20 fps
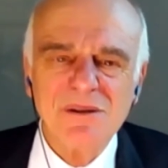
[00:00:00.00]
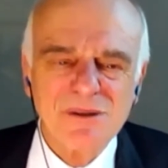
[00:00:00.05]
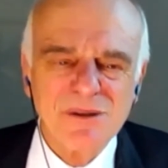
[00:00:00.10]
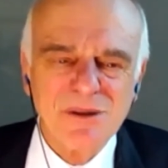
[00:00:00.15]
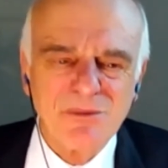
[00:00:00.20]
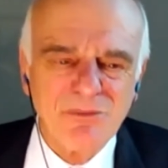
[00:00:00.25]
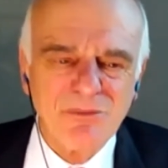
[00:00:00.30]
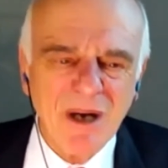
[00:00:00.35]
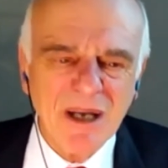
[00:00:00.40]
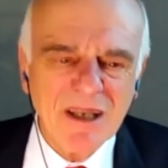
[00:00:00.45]

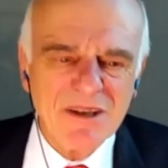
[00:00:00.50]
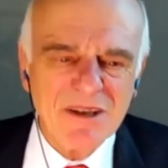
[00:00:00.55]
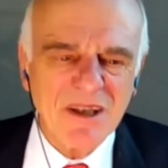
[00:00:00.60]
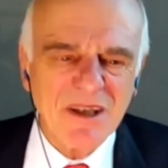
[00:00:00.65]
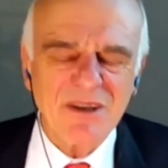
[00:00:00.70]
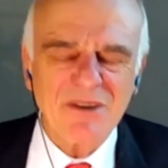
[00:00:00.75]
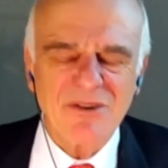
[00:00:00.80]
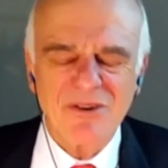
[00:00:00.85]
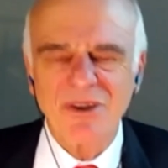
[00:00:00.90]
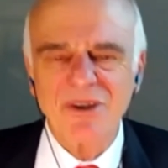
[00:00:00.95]
to rate
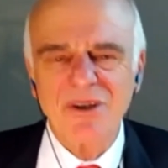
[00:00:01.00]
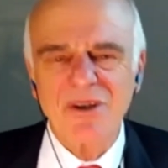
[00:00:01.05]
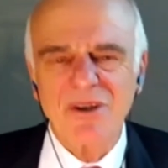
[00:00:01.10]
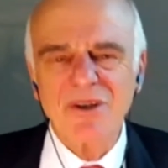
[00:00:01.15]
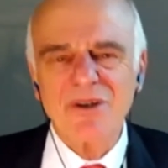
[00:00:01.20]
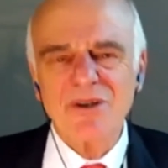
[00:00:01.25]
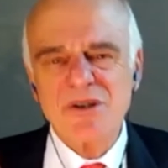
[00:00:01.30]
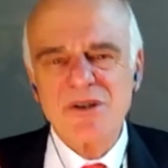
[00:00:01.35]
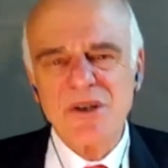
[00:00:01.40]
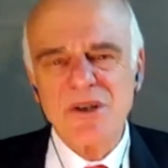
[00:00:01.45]
it
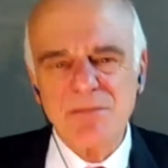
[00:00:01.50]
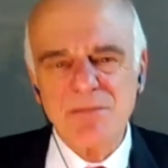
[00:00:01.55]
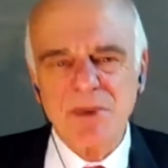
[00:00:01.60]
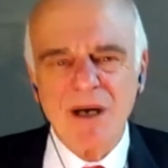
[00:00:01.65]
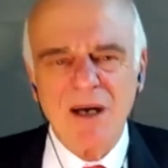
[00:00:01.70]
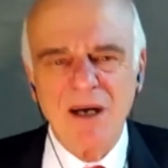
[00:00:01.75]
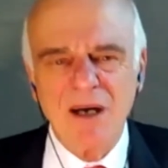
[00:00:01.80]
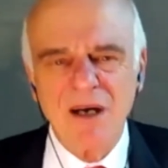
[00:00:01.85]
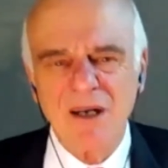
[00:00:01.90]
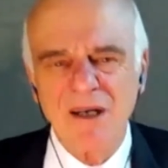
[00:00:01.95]

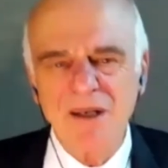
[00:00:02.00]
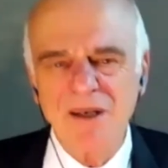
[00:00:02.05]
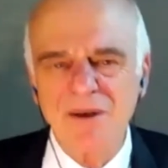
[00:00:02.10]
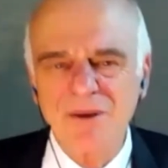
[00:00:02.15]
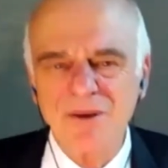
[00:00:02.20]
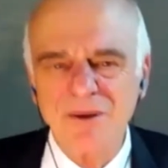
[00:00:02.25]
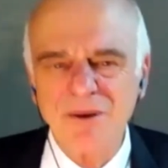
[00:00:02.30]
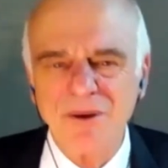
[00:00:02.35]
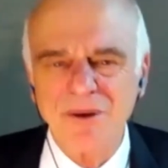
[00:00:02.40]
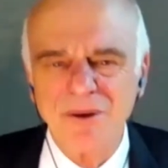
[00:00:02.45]
super high
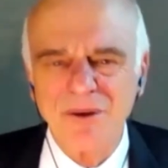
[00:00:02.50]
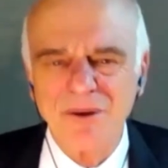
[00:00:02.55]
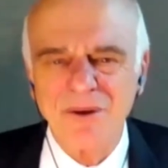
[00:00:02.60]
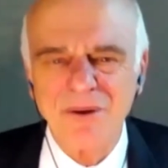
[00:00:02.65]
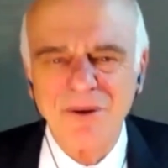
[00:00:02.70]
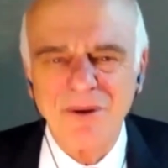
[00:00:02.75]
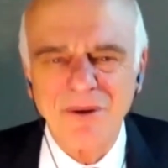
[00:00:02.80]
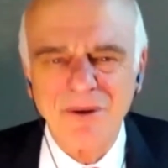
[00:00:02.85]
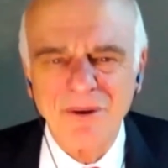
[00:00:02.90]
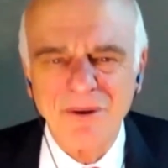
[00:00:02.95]

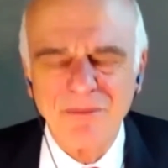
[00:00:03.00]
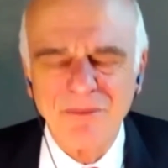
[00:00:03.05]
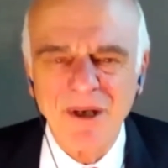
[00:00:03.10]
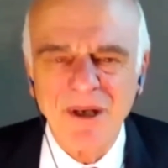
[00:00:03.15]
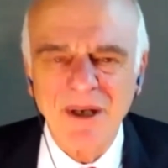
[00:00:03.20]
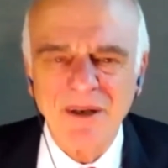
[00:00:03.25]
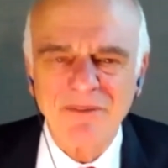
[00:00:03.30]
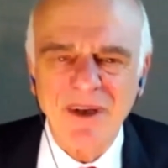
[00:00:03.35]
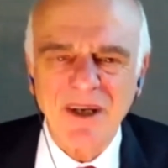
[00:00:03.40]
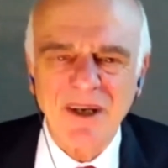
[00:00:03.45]
or
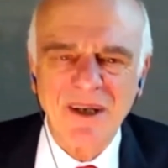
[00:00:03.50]
whatever.